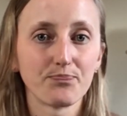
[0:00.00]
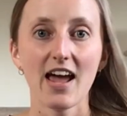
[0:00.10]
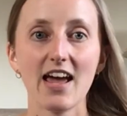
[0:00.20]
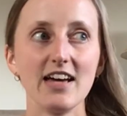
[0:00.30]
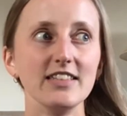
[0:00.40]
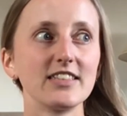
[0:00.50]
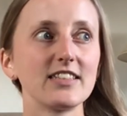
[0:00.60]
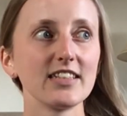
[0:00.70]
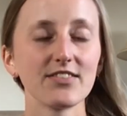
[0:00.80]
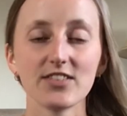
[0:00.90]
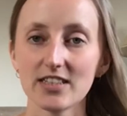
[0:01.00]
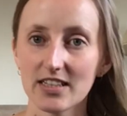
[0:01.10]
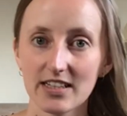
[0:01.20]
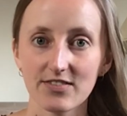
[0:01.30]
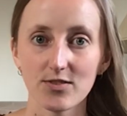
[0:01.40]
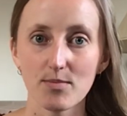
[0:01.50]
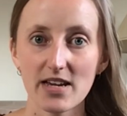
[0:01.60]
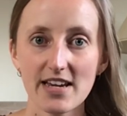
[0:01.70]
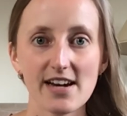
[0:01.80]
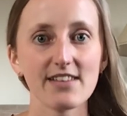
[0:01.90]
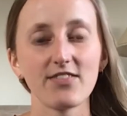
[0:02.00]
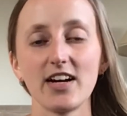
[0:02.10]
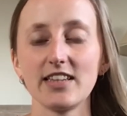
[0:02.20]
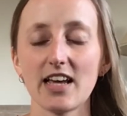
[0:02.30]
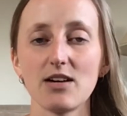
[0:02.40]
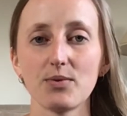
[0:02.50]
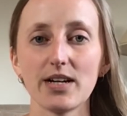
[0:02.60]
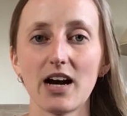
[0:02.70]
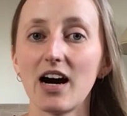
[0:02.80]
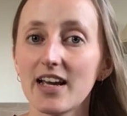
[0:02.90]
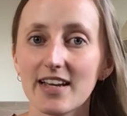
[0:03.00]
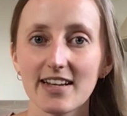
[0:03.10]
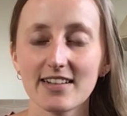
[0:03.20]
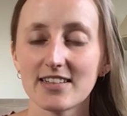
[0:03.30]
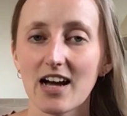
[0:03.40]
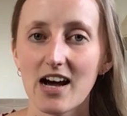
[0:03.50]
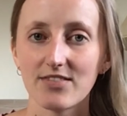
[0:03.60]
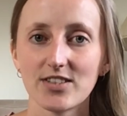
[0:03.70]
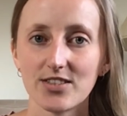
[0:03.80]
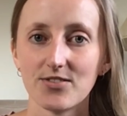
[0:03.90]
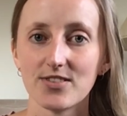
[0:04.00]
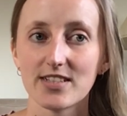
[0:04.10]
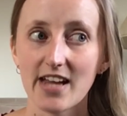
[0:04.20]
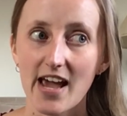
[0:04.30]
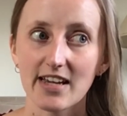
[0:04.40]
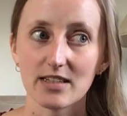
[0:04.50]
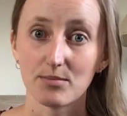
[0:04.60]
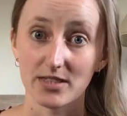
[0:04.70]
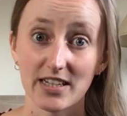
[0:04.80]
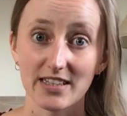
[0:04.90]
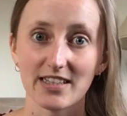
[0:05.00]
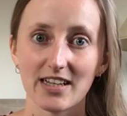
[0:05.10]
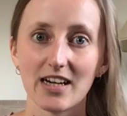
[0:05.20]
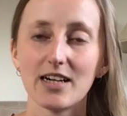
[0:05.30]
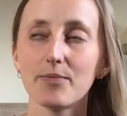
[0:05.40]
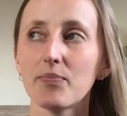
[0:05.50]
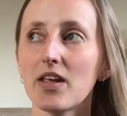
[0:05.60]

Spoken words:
And definitely for me, I find that when I eat an afternoon snack in particular,